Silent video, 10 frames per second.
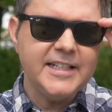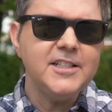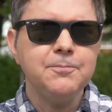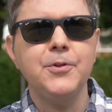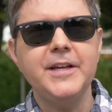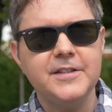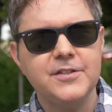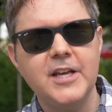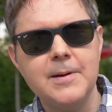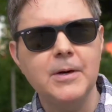I did play
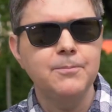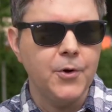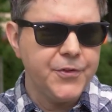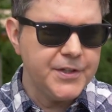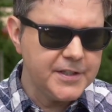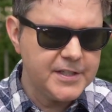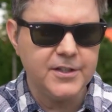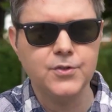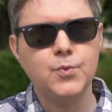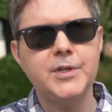this game on both the
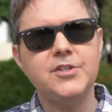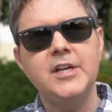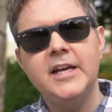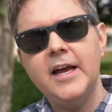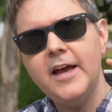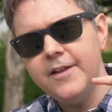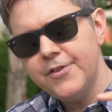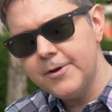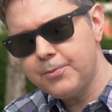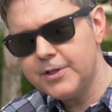Nintendo Switch and
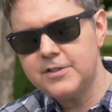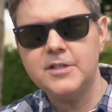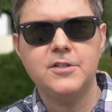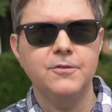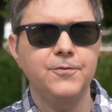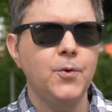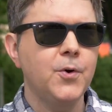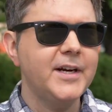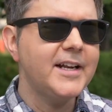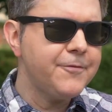the PlayStation
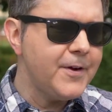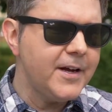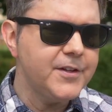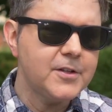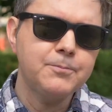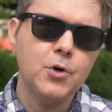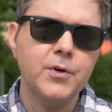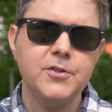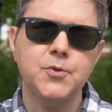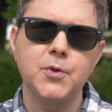4, and I found that the Pro
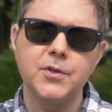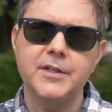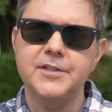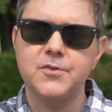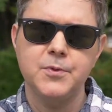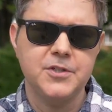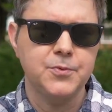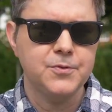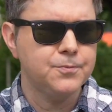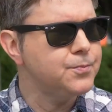Controller on the Switch
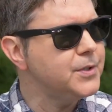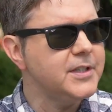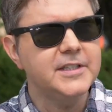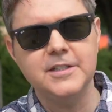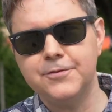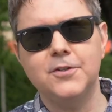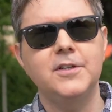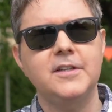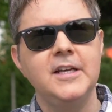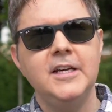was really
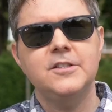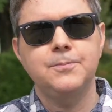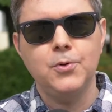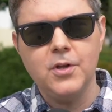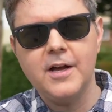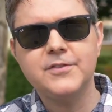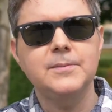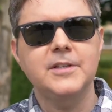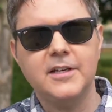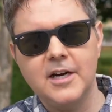difficult to pull off
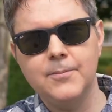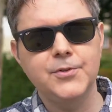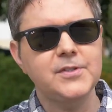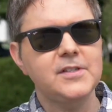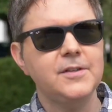some of the combos and